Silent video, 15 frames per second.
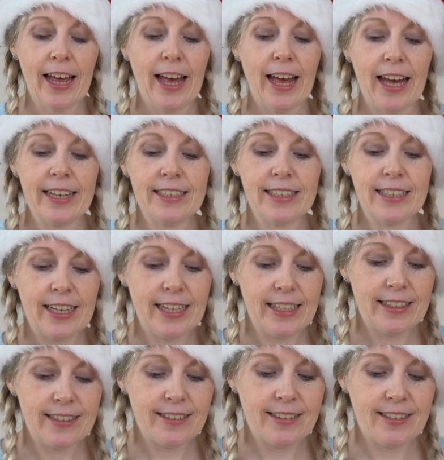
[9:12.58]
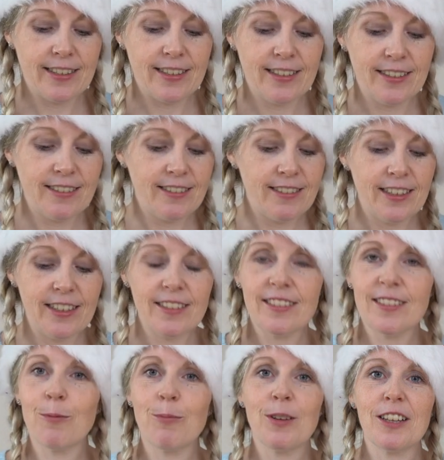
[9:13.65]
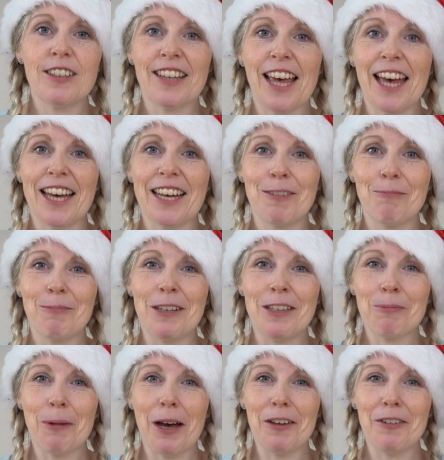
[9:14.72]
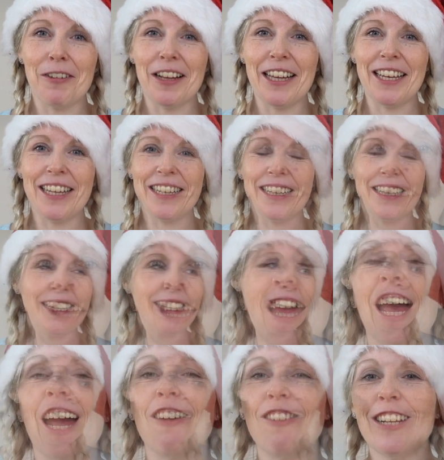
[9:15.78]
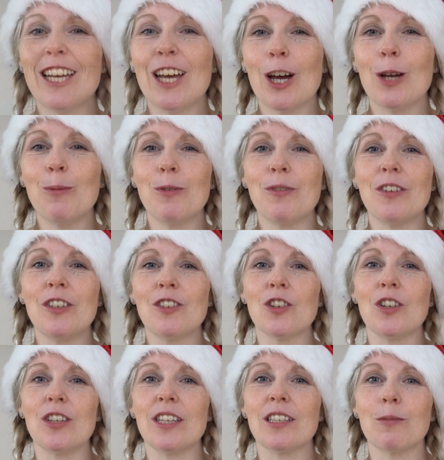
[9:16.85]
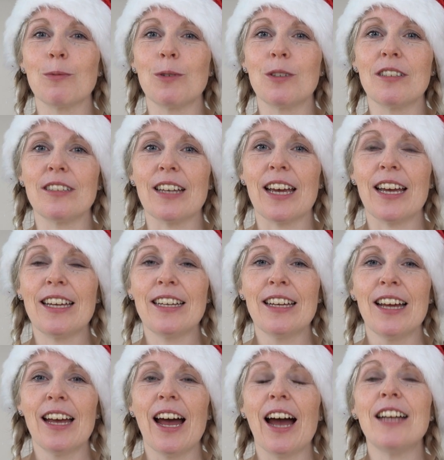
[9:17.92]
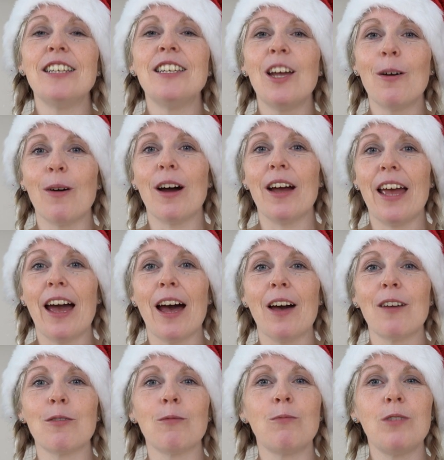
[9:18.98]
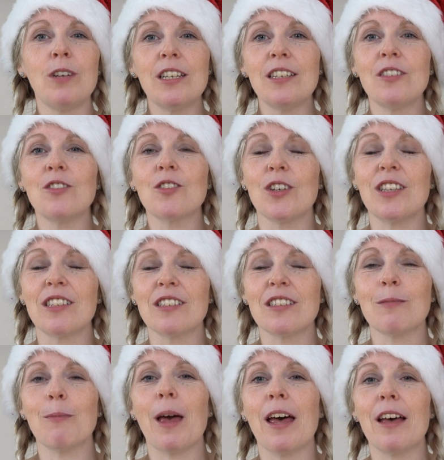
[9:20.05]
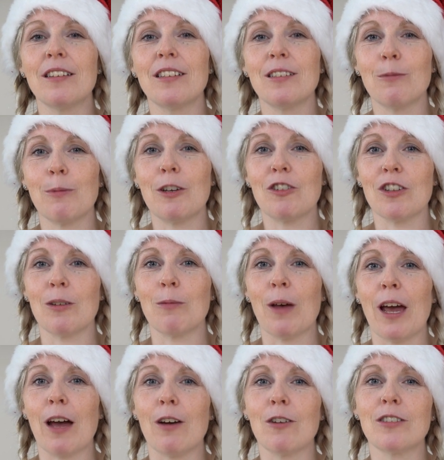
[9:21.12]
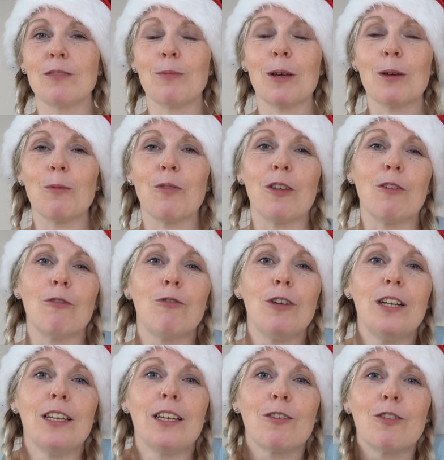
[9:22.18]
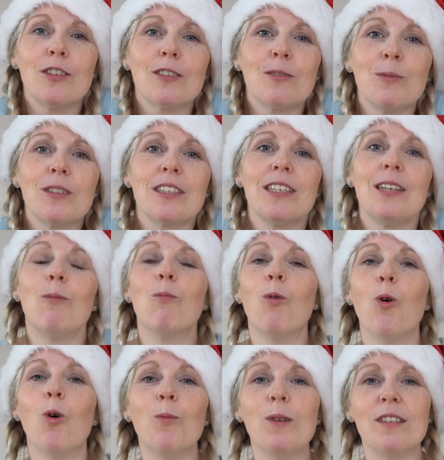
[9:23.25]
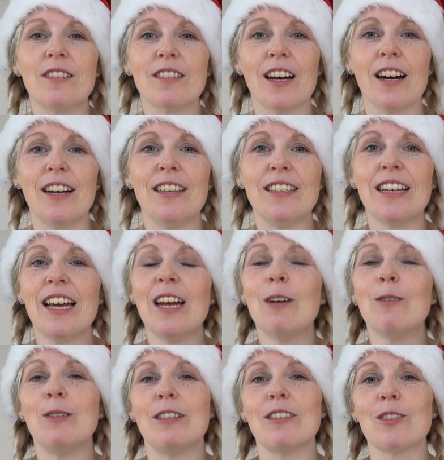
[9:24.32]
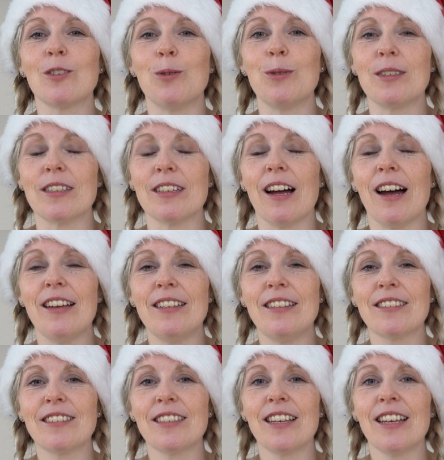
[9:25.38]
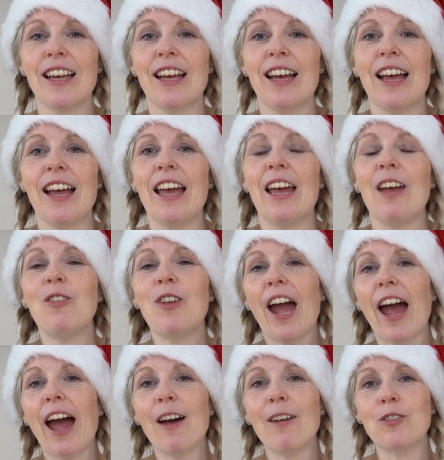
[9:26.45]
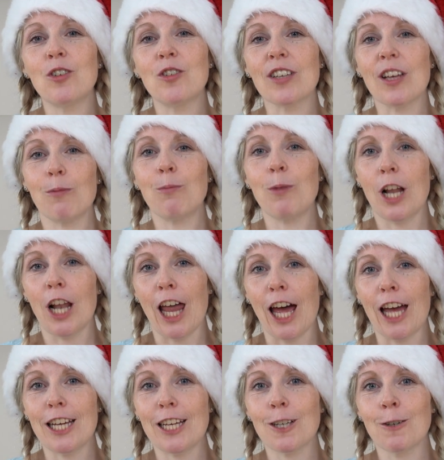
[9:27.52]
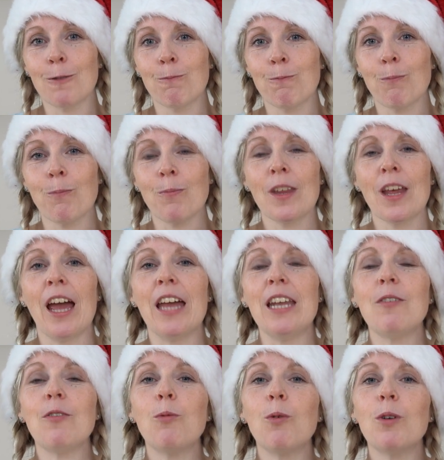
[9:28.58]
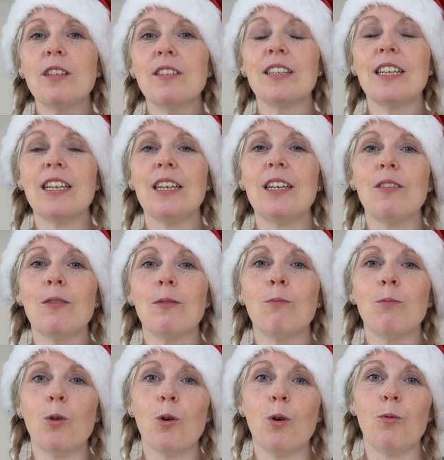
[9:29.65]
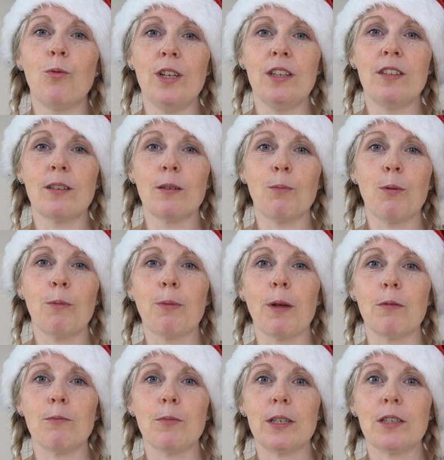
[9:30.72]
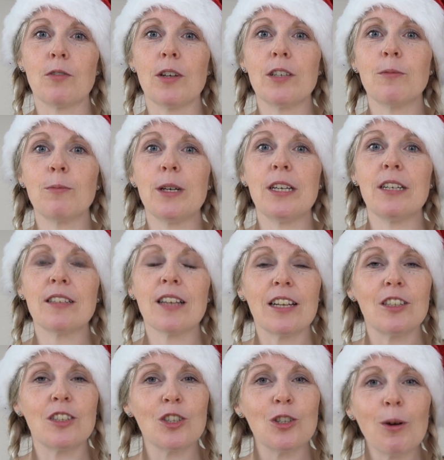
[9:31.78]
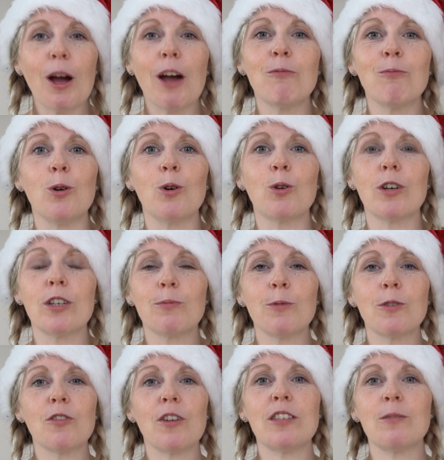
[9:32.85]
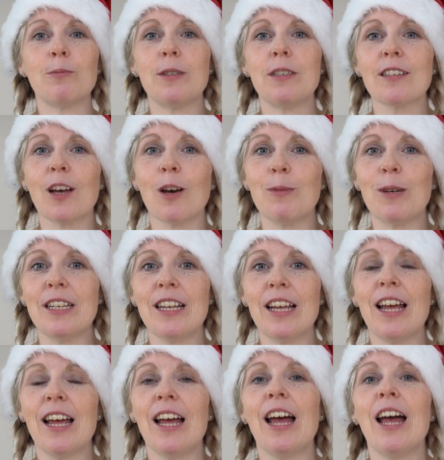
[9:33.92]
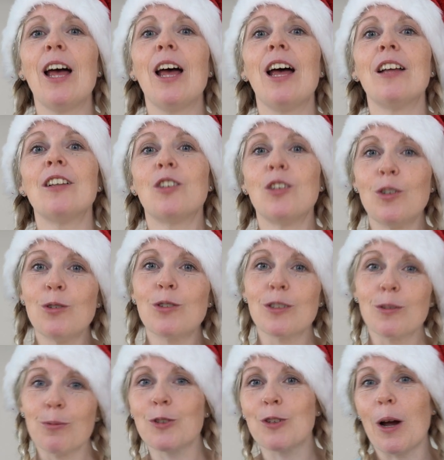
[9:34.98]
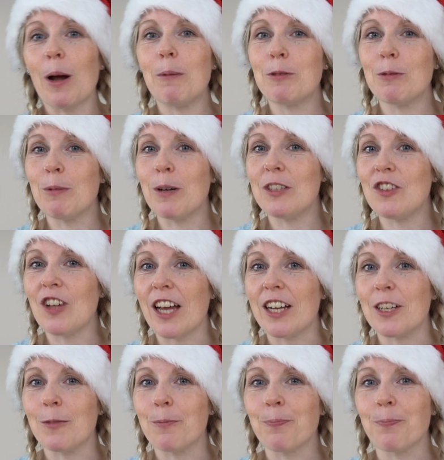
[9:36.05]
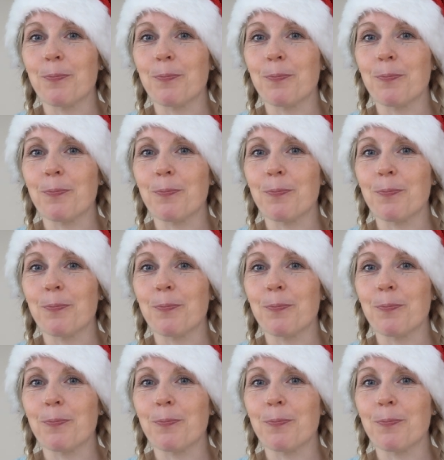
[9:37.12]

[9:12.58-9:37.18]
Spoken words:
And it's as simple as that, mince pie filling. I really hope you've enjoyed this one today. I know I have. I'm really enjoying the smells, especially in my house, making me feel really Christmassy and warm inside, which is always nice. If you have, just give me a like. And if you want to see even more really simple plant-based recipes, I do have more Christmas recipes coming. Do subscribe to my channel.